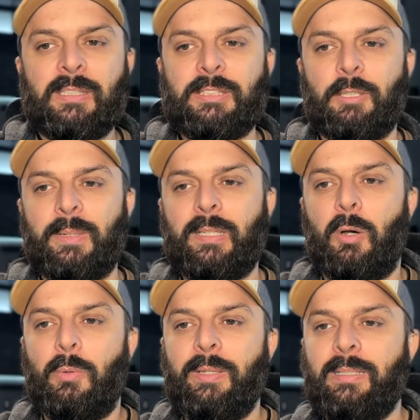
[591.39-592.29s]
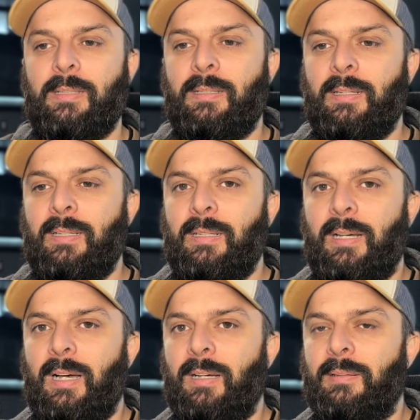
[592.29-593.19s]
So by going
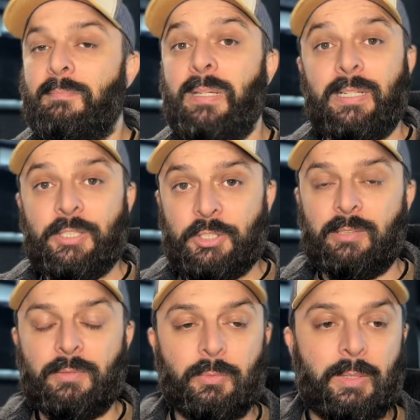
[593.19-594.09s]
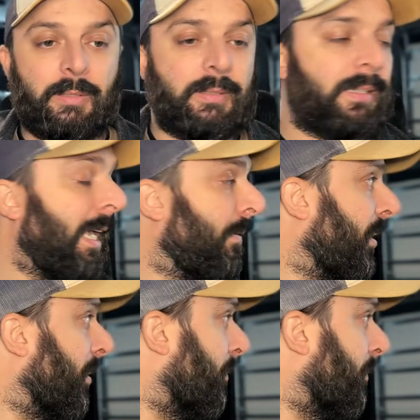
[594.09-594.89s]
uh, mid-engine, if you will, it gave